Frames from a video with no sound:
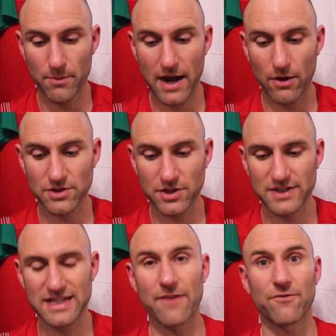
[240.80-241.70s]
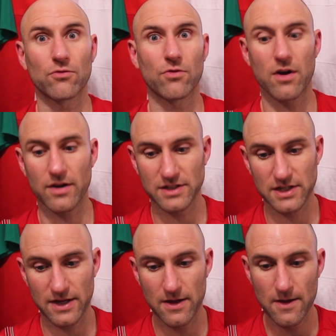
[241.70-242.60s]
them out so it's that
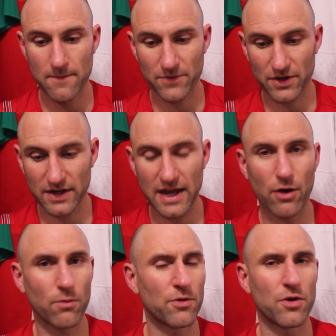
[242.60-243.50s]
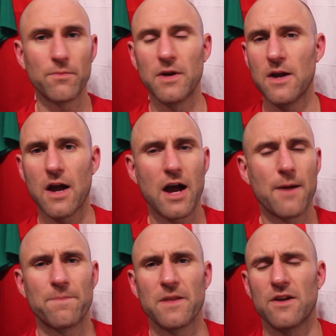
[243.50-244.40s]
variety that can help them
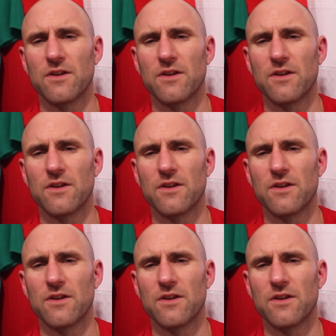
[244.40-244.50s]
um,